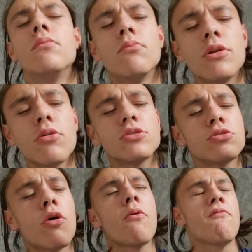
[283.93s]
We're not
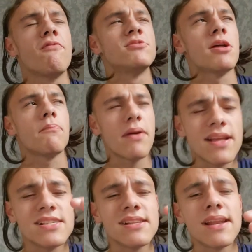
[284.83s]
scoring from set
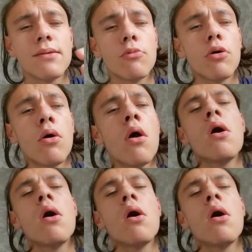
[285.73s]
pieces anymore.